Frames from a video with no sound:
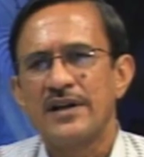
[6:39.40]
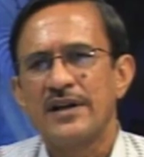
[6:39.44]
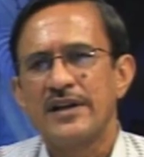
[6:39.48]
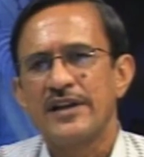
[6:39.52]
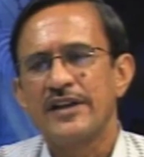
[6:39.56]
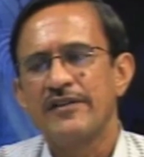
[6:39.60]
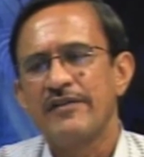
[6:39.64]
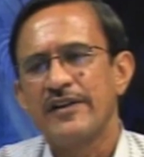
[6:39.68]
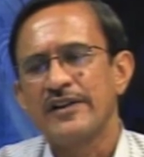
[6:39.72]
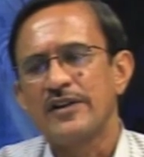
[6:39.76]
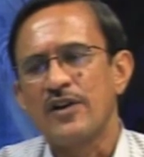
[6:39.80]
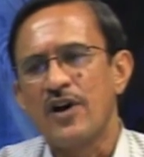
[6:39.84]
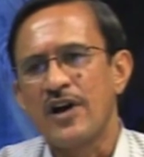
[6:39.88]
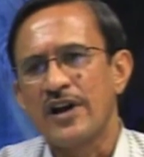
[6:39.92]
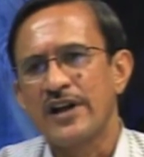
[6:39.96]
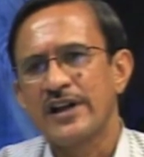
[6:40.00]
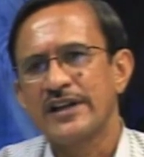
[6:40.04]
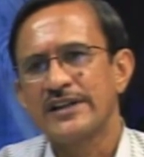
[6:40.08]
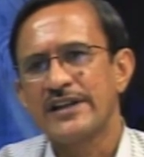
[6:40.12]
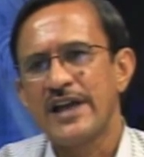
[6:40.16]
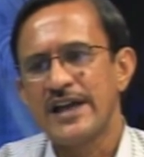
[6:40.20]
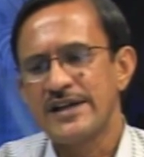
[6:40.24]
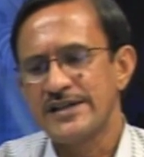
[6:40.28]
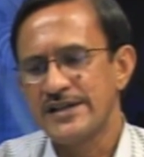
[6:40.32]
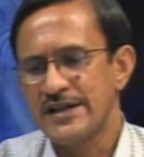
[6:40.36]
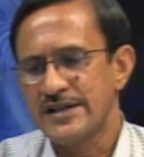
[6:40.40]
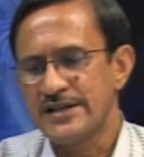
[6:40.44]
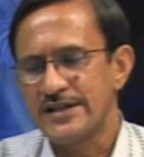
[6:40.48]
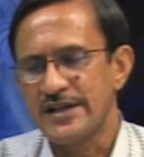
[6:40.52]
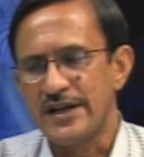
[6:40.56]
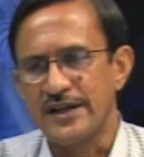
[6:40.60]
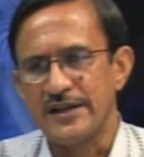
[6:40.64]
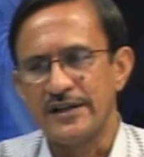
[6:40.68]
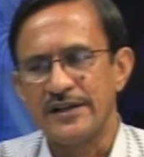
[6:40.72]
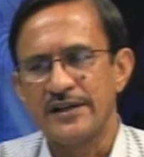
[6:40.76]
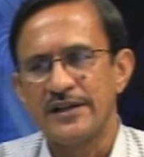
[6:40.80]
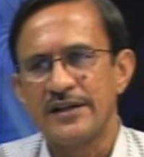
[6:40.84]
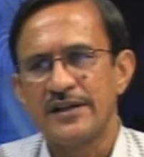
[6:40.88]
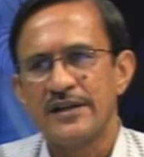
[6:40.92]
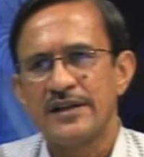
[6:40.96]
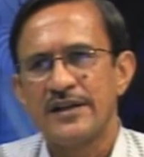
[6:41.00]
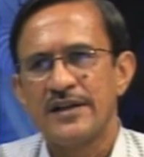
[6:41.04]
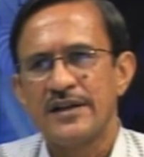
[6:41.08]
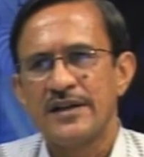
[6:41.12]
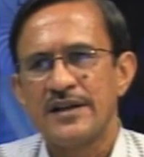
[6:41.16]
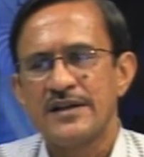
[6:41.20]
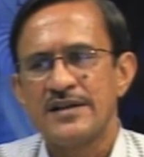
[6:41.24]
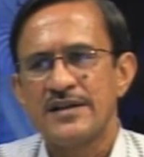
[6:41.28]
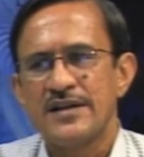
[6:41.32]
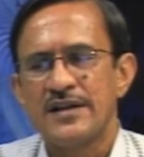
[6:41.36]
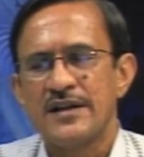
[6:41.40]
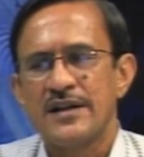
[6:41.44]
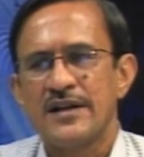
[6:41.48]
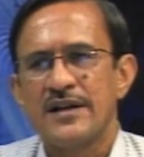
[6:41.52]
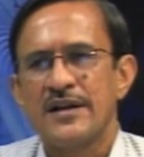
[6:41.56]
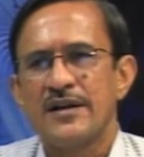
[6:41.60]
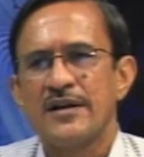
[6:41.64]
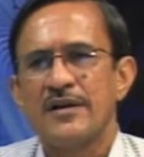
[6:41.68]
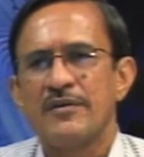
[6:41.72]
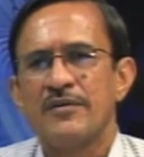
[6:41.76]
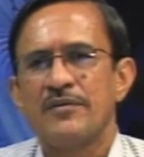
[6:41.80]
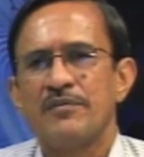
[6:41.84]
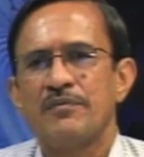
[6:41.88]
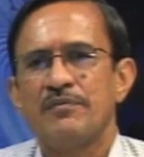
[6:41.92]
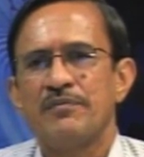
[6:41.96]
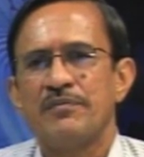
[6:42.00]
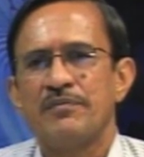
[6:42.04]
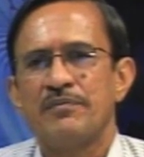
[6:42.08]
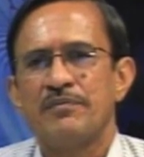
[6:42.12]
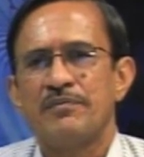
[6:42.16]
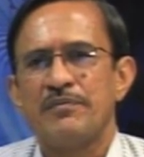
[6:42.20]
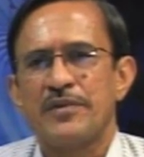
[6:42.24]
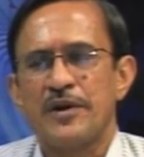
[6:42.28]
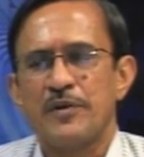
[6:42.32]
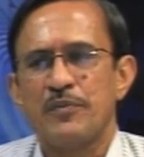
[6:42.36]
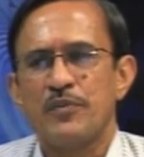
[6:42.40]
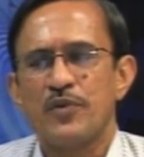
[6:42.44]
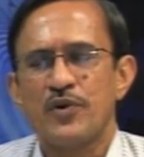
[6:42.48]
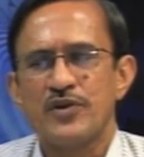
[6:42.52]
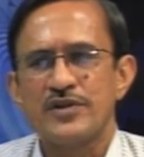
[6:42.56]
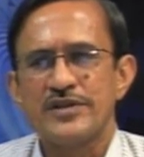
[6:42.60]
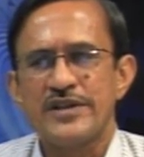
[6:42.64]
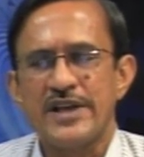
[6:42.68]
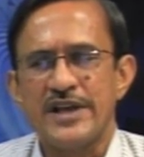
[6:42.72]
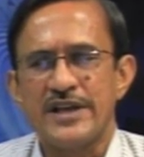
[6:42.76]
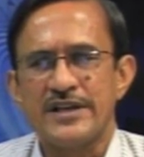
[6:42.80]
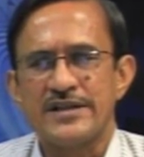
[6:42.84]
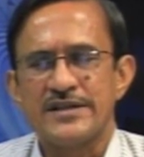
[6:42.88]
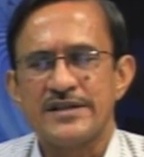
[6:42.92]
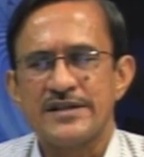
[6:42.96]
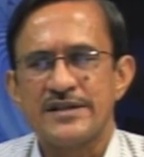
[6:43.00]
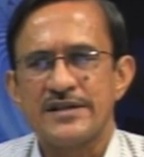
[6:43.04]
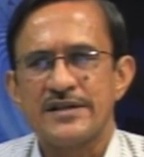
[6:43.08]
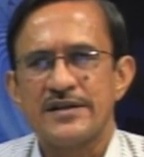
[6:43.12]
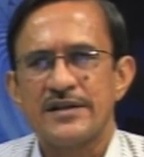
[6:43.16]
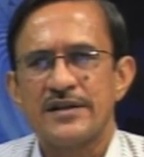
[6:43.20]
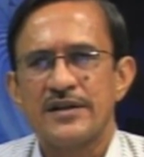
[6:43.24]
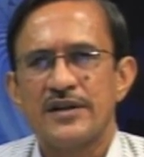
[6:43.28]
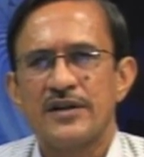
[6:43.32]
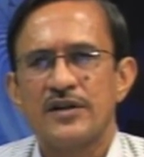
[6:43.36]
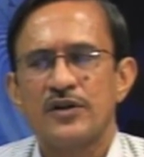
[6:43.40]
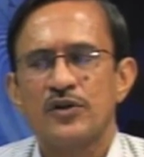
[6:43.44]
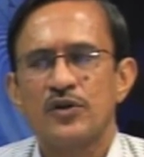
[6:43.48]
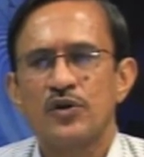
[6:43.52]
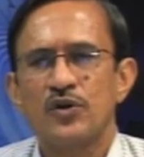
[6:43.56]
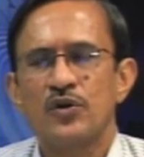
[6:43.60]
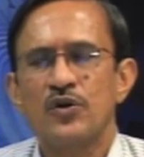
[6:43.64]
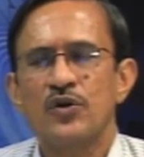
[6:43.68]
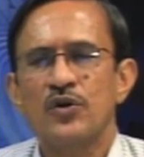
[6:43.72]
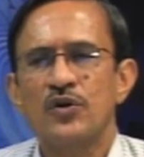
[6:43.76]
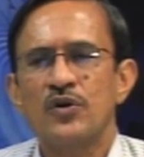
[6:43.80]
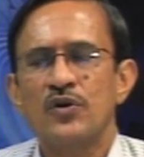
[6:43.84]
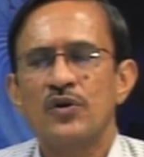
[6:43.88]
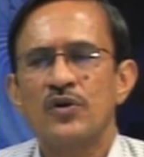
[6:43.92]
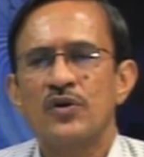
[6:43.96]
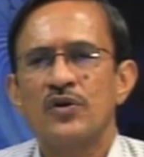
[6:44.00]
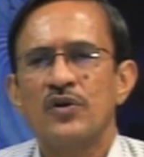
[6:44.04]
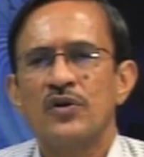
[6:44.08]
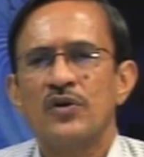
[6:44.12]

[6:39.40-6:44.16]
if an organization proposes to